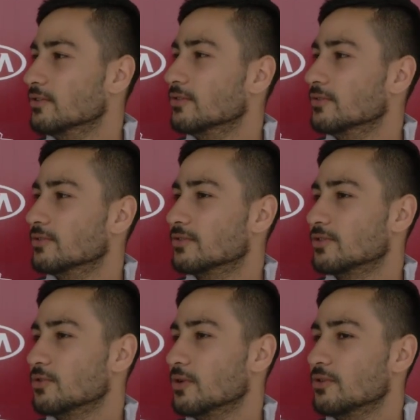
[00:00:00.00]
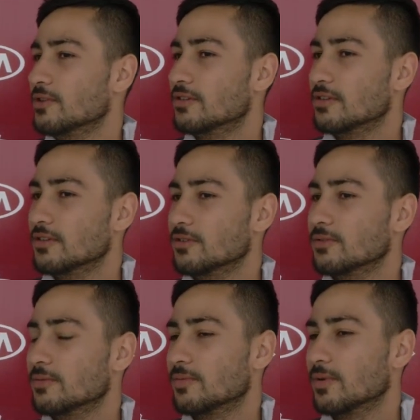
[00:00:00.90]
Do what you need to
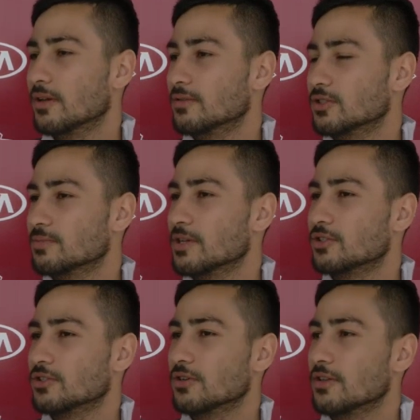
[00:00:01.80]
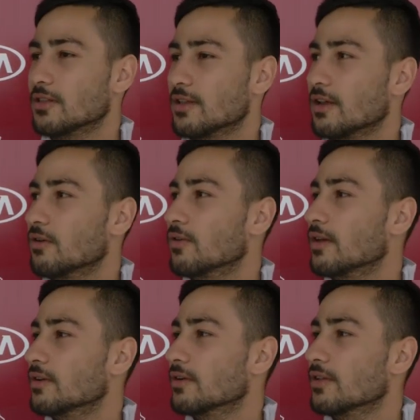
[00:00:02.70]
do, but just make sure that they know
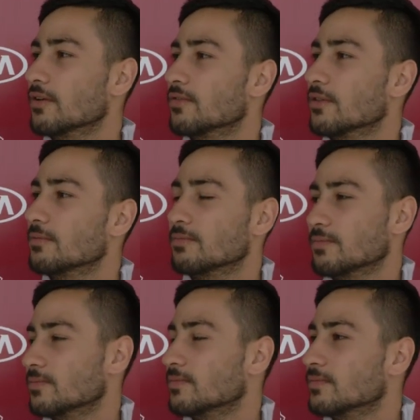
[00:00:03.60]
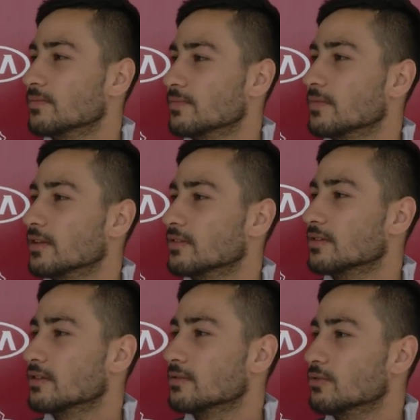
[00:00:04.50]
that you're there for them. That's
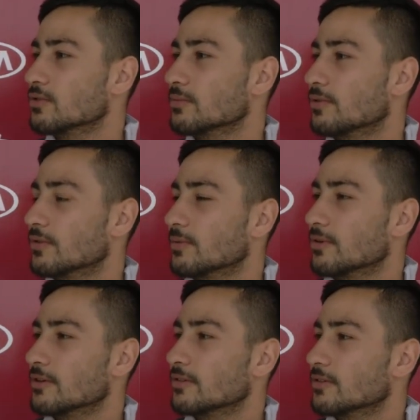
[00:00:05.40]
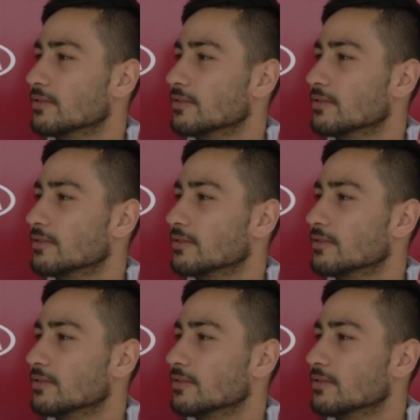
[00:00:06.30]
the most important part.